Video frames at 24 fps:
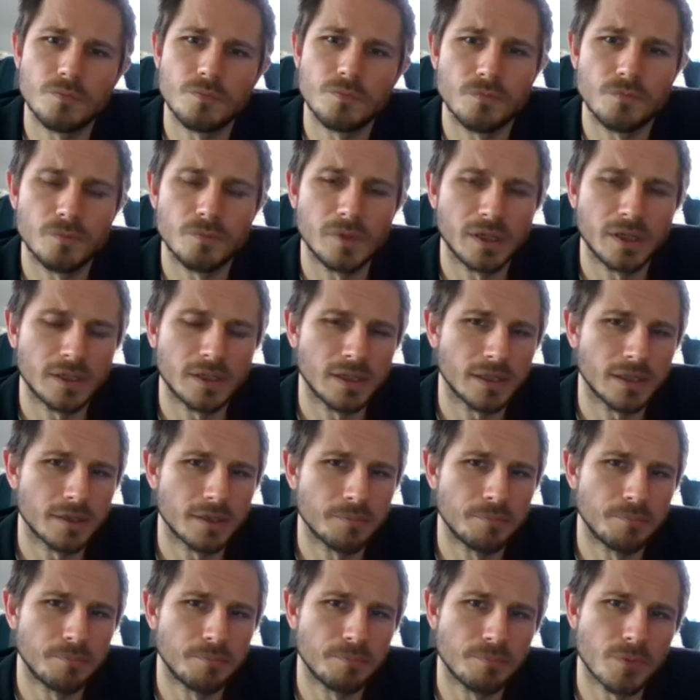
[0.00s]
like
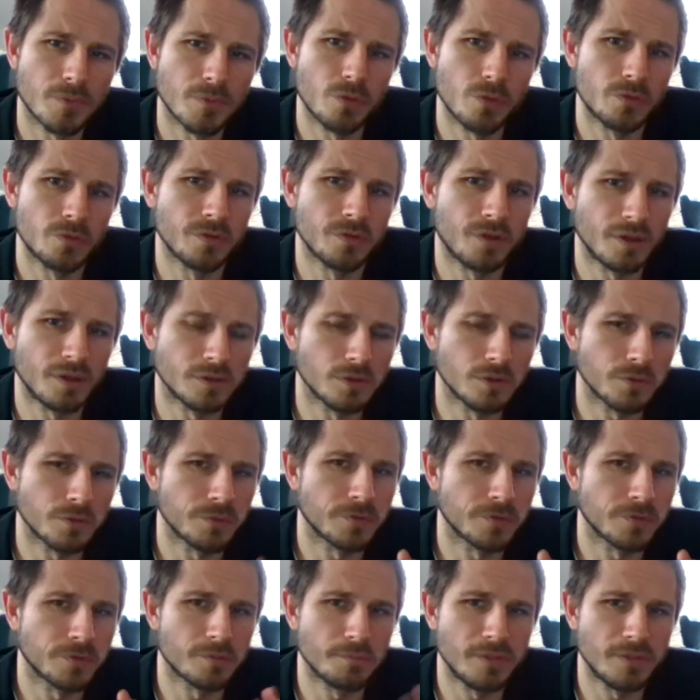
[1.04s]
choosing
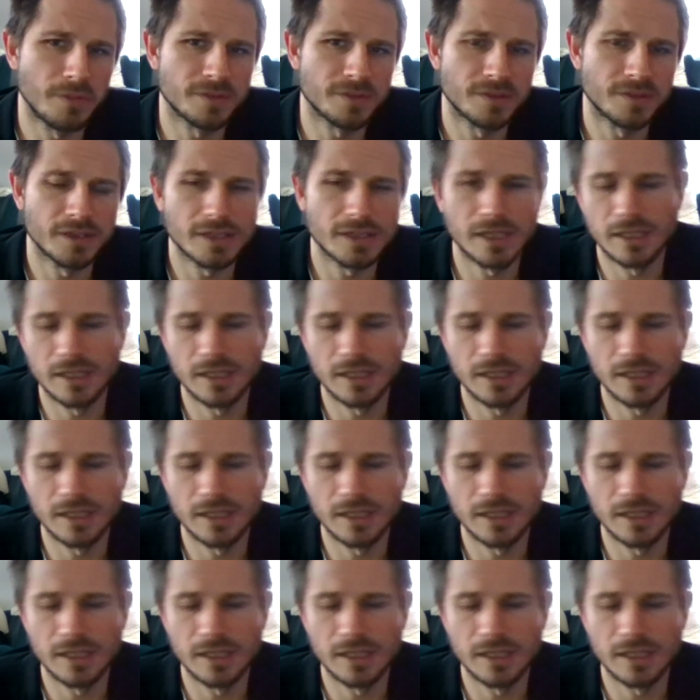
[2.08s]
those mystic